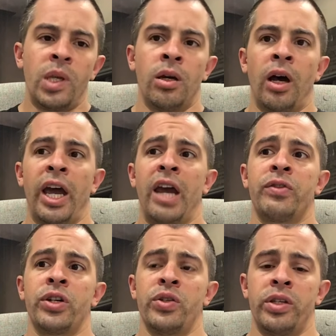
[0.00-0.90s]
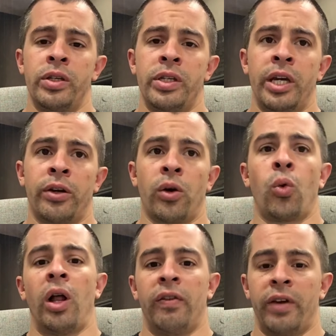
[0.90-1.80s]
After you take your
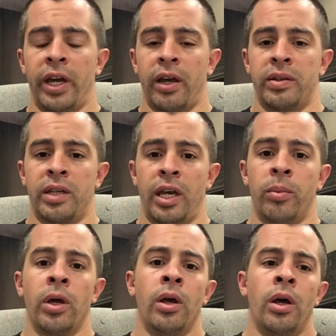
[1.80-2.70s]
qualifying exam,